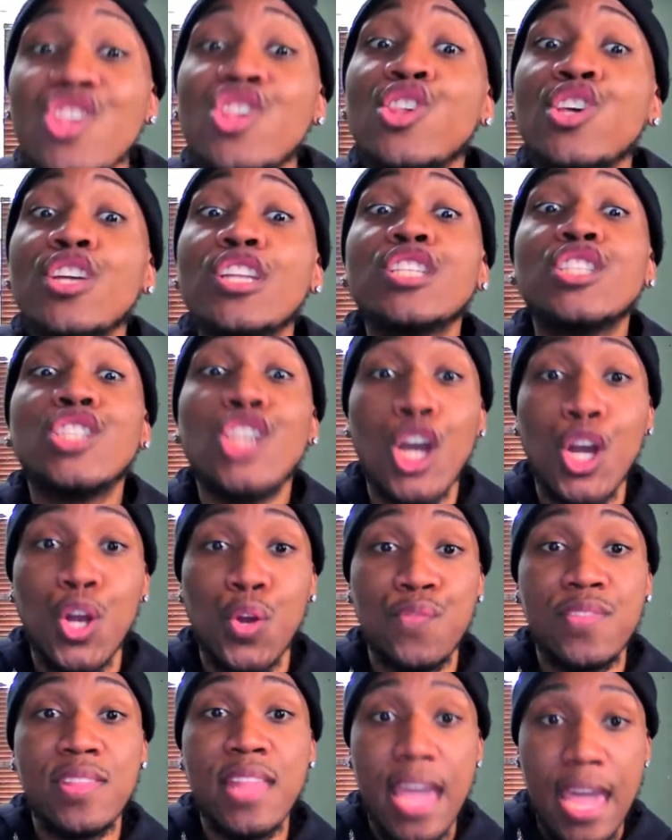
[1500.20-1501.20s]

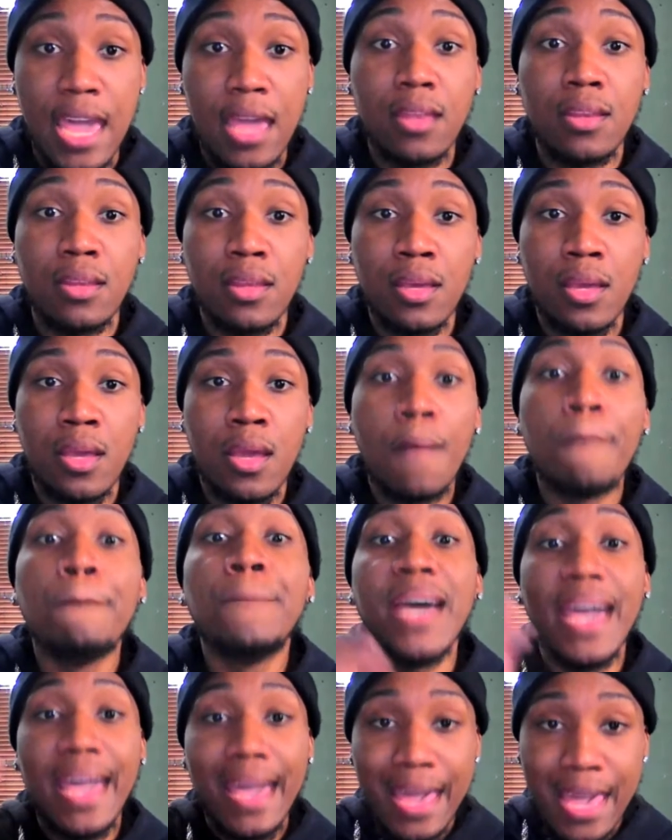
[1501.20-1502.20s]
deserves that.
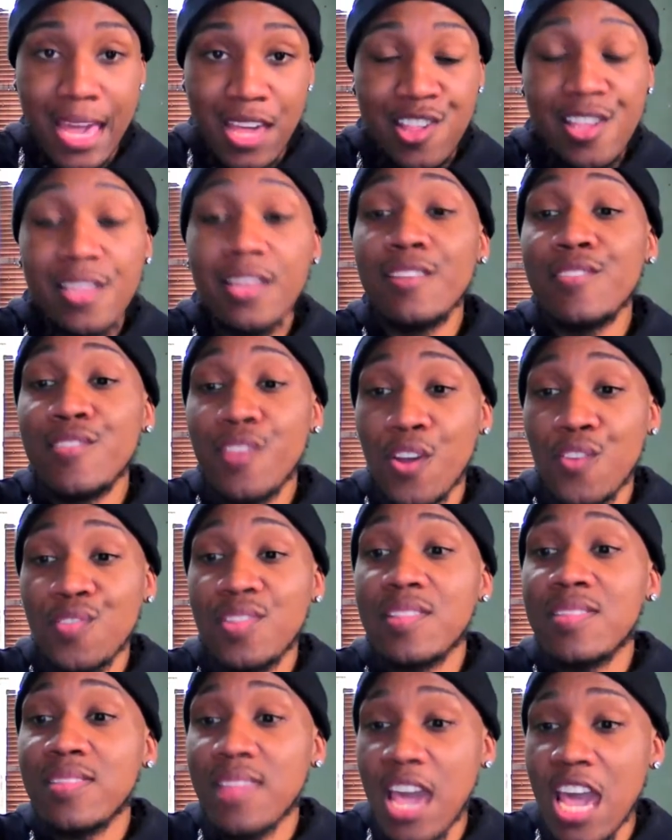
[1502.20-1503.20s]
But Ashley deserves the
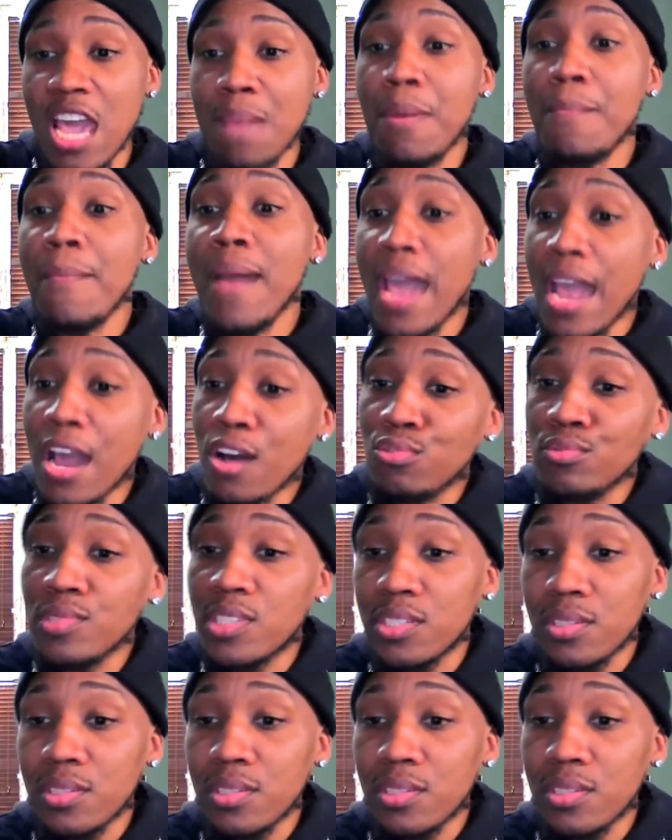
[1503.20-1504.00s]
same amount